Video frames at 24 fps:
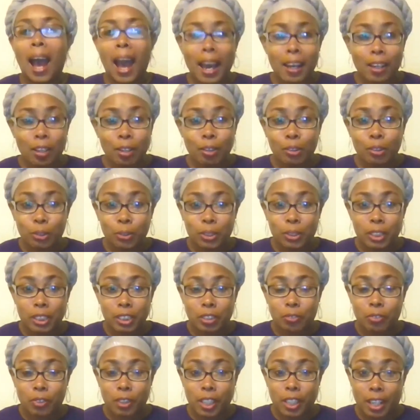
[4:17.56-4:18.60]
I don't do
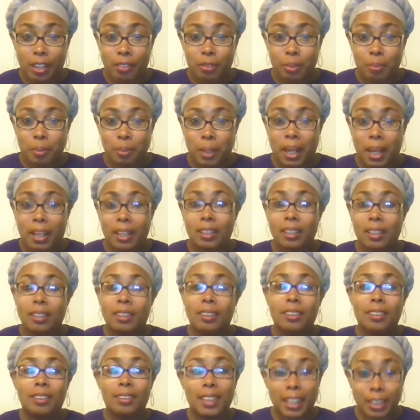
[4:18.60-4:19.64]
this for everybody.
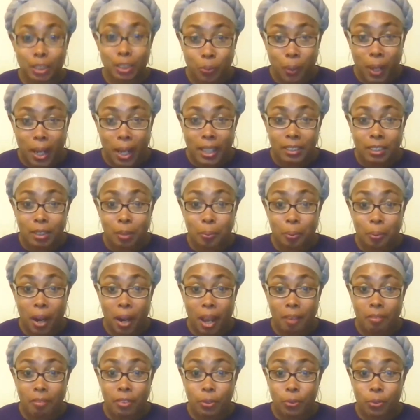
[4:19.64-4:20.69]
That's why it's a
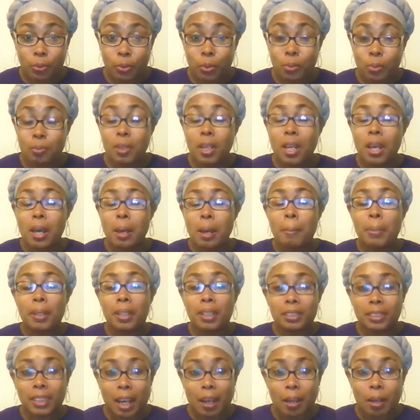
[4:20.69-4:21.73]
private group,
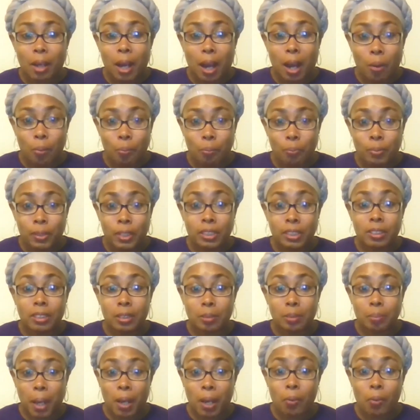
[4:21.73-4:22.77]
because this
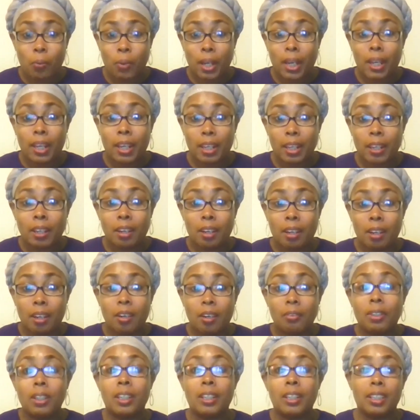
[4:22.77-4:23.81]
is my way
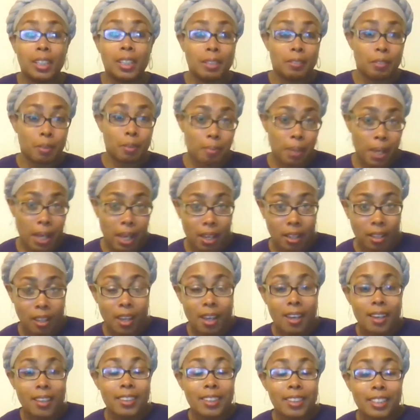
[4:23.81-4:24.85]
of giving back.
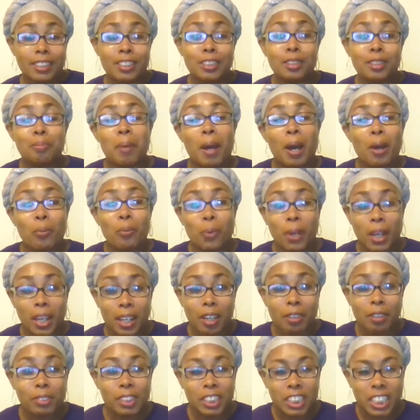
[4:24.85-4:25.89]
This is my way
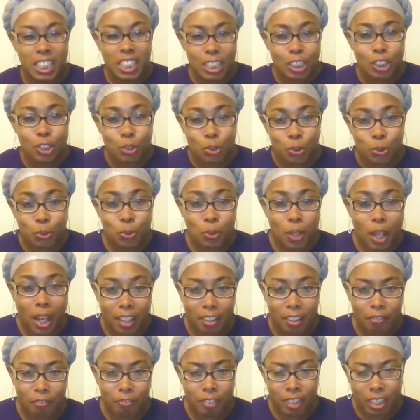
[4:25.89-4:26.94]
of teaching you how
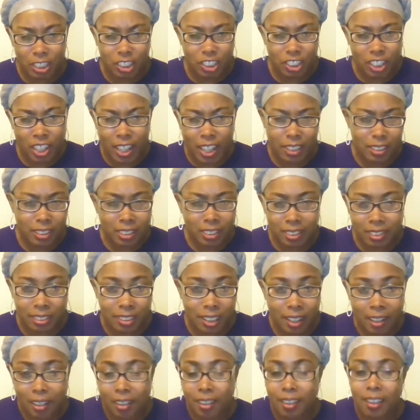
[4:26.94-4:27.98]
to fish, as to
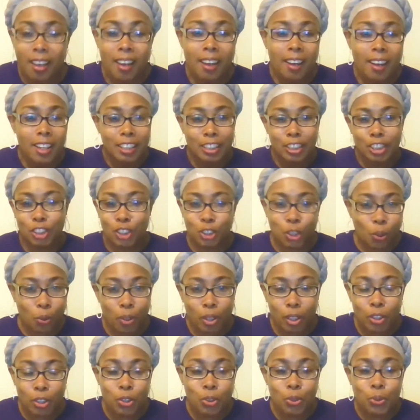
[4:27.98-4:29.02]
say,
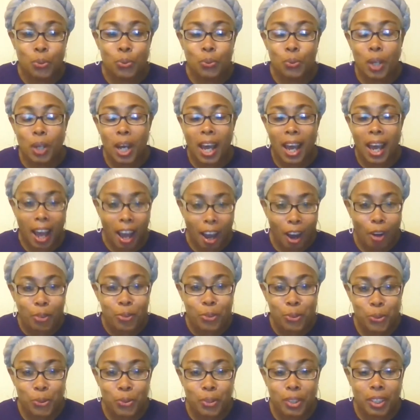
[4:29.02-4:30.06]
showing you how
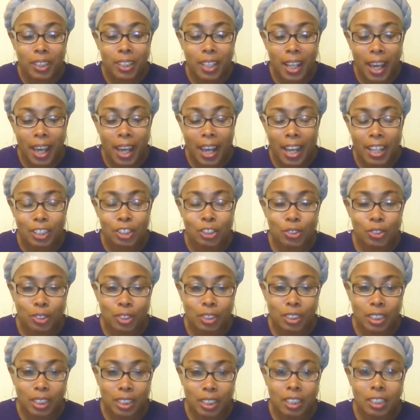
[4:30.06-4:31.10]
you can
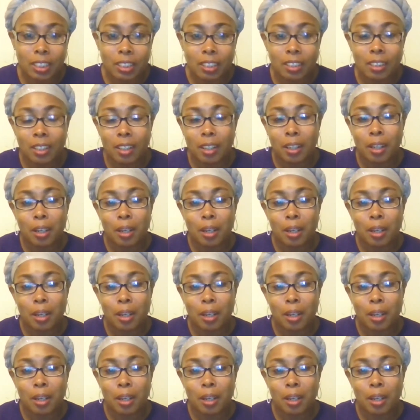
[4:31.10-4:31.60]
actually